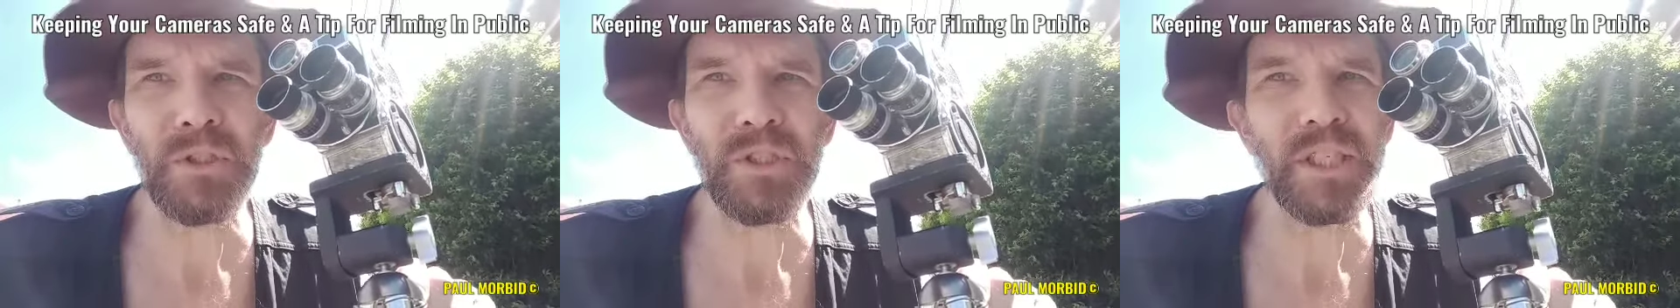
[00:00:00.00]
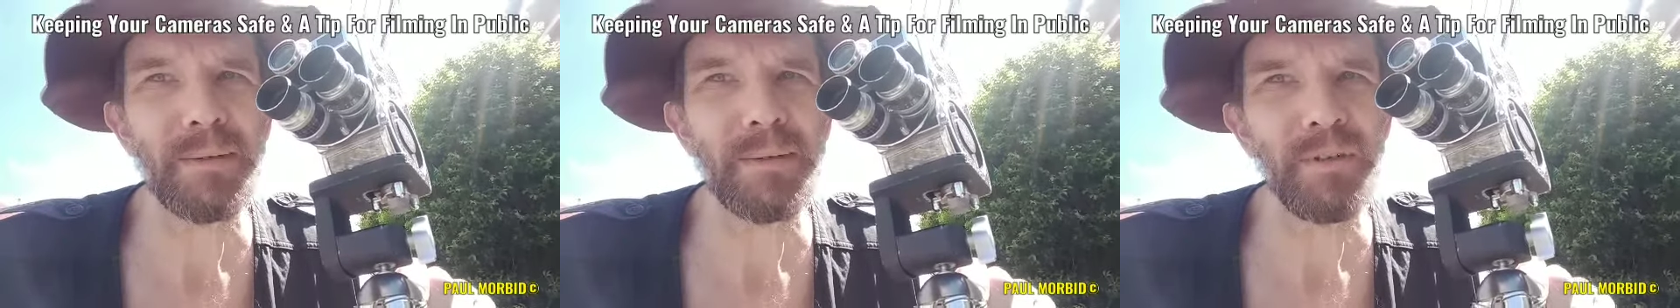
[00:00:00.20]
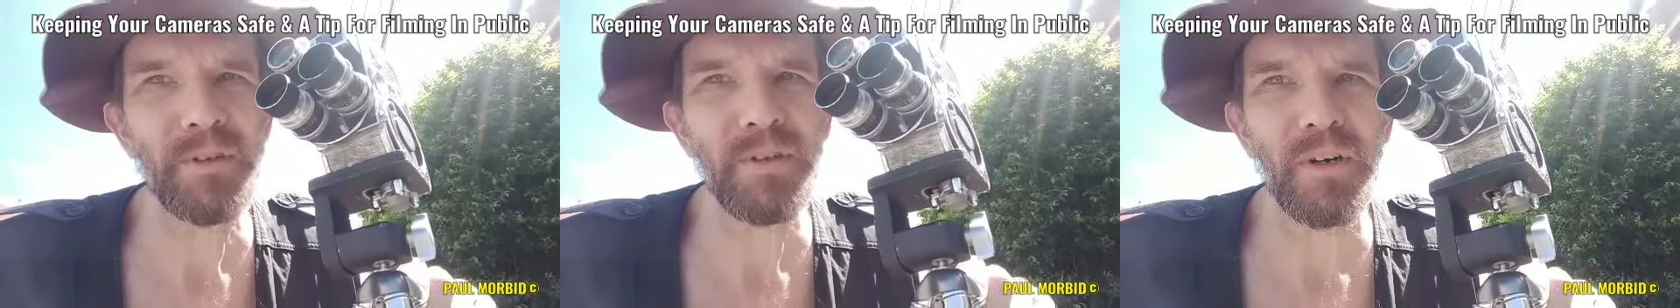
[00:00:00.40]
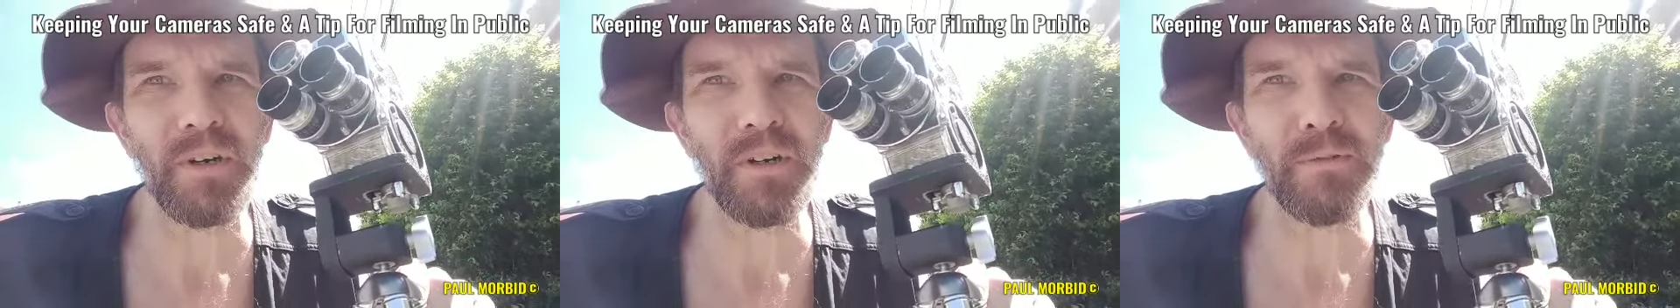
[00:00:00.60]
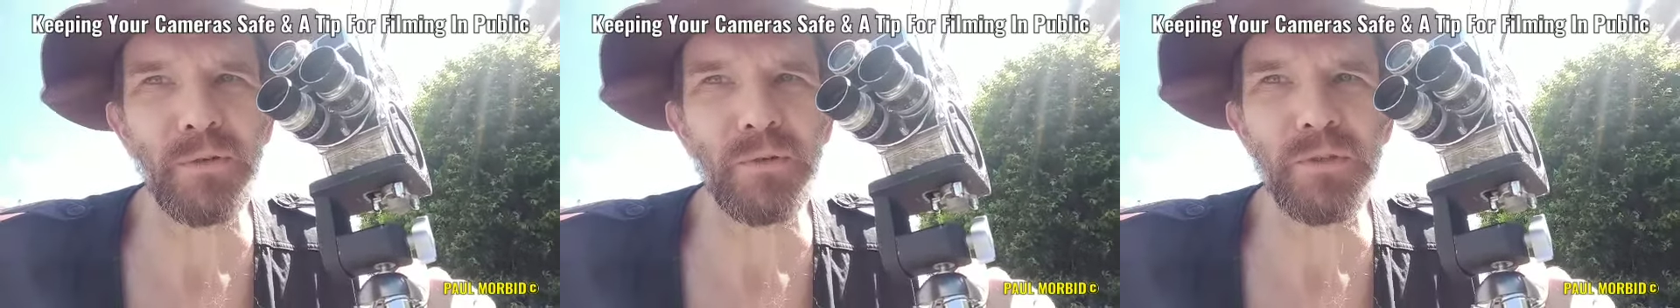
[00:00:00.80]

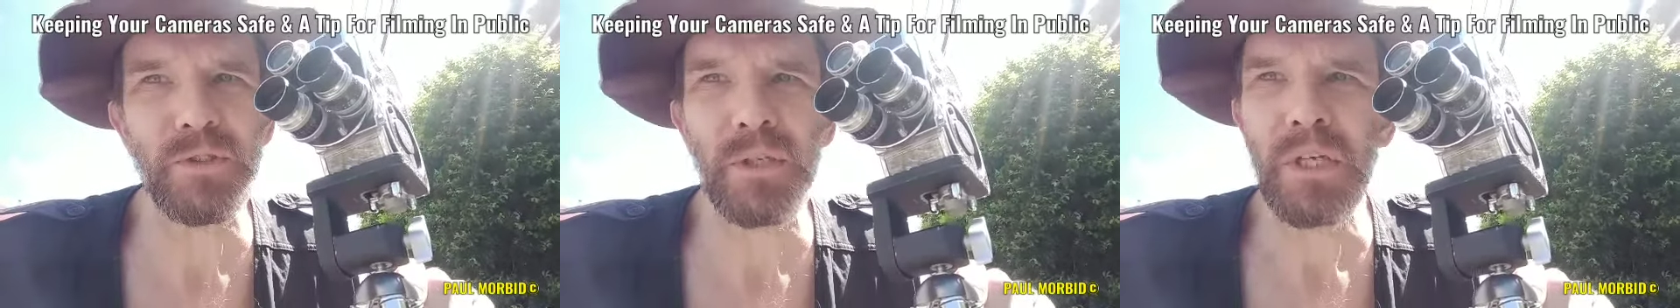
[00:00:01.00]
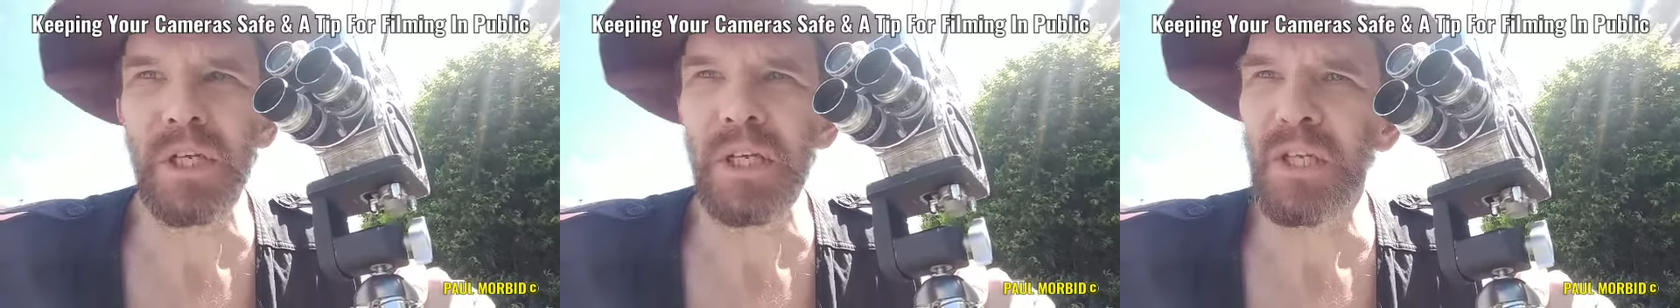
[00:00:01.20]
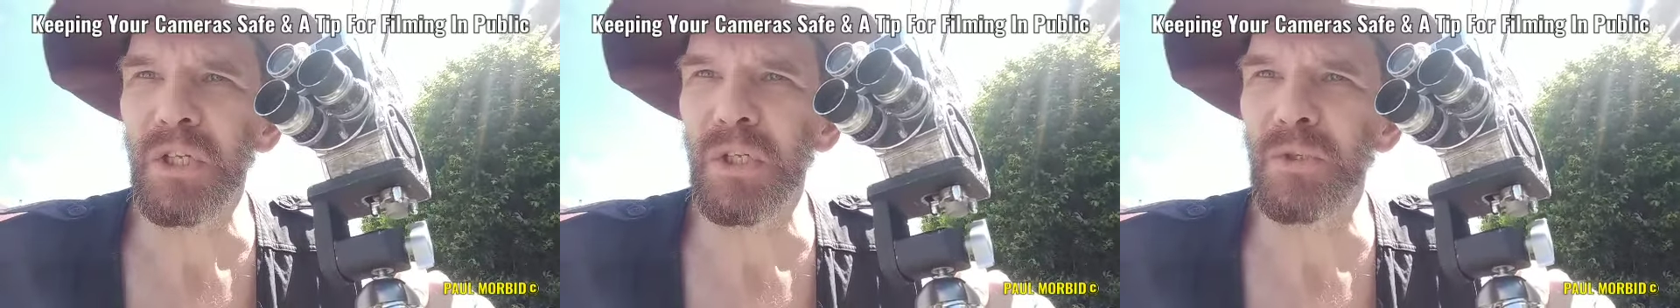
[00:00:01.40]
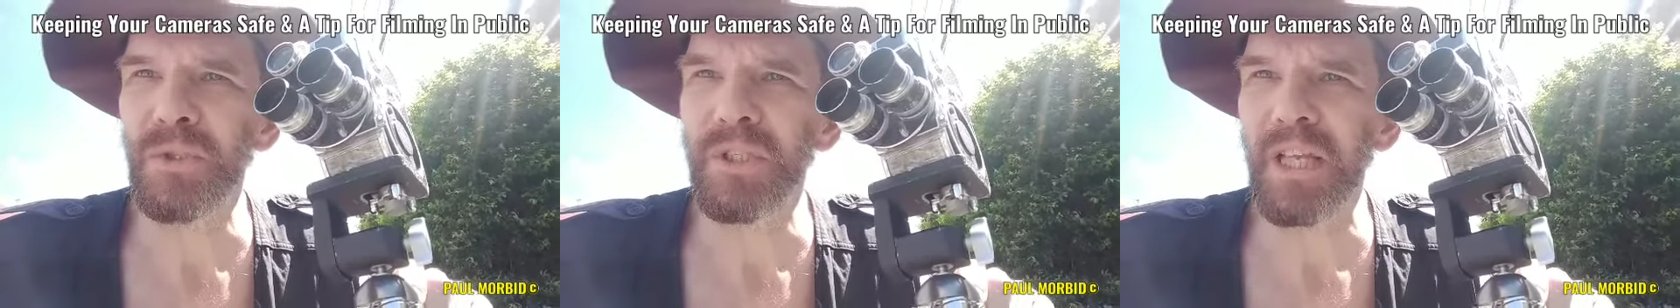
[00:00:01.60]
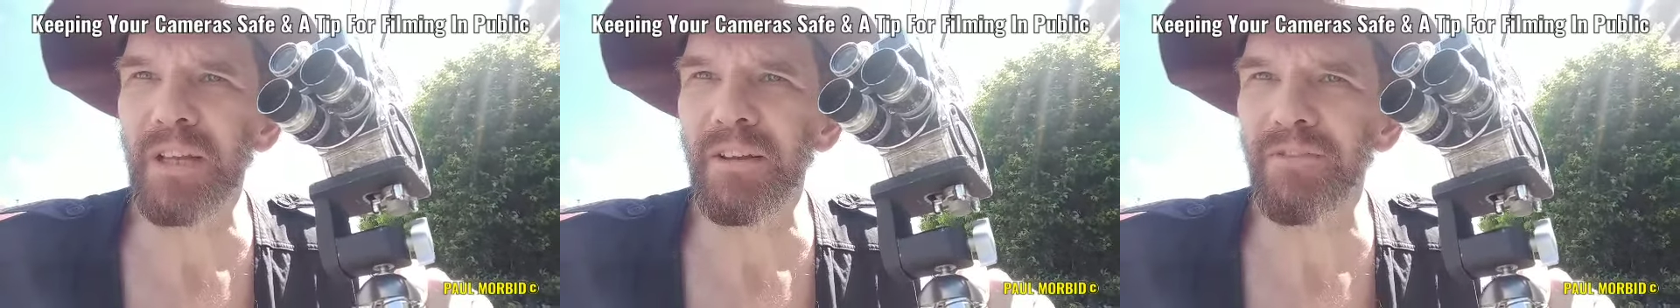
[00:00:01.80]
cinematographers
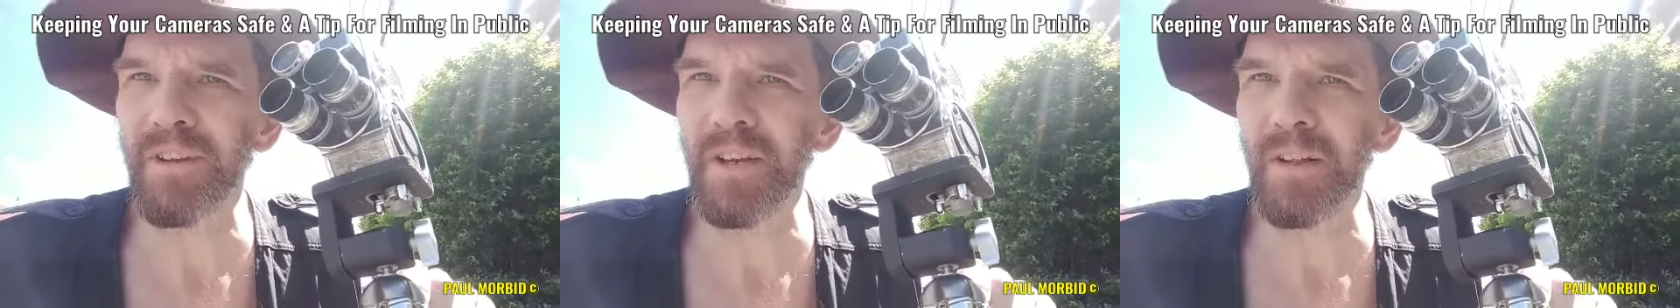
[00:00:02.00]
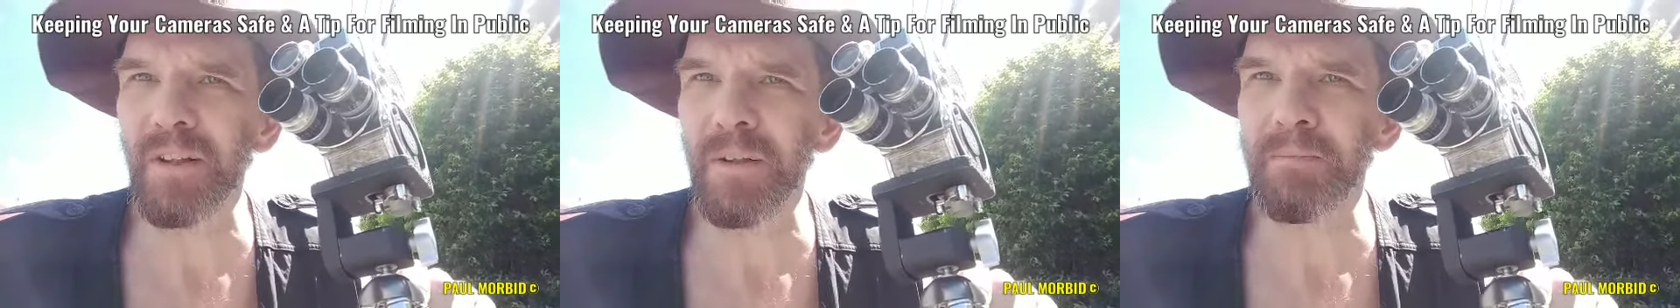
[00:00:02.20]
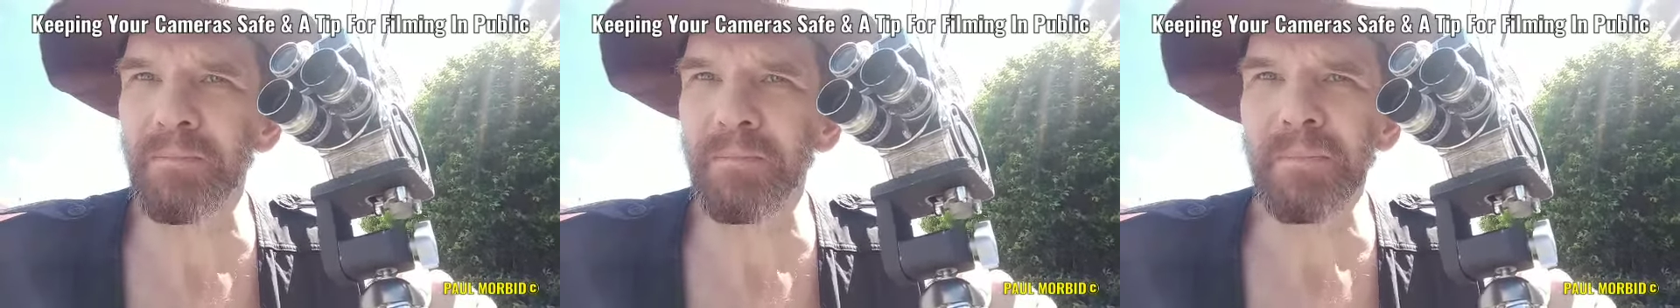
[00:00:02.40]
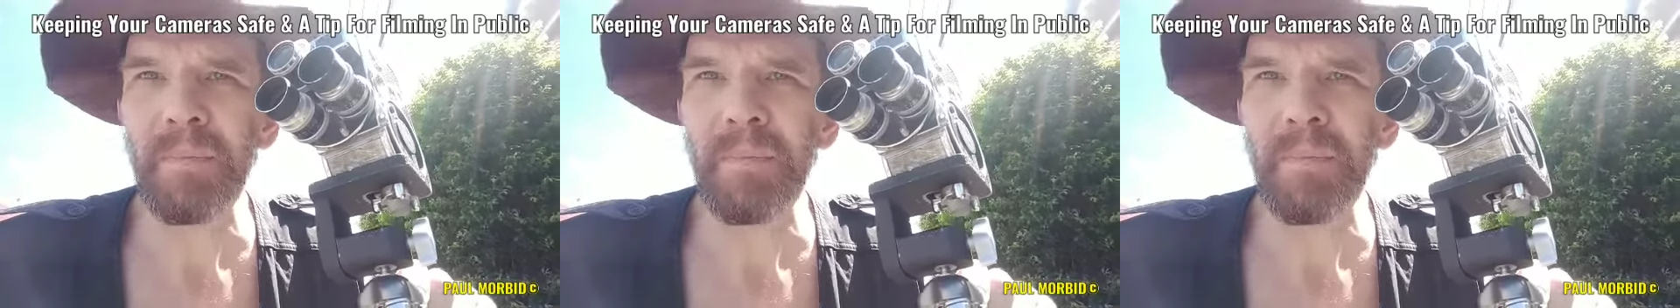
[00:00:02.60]
using film,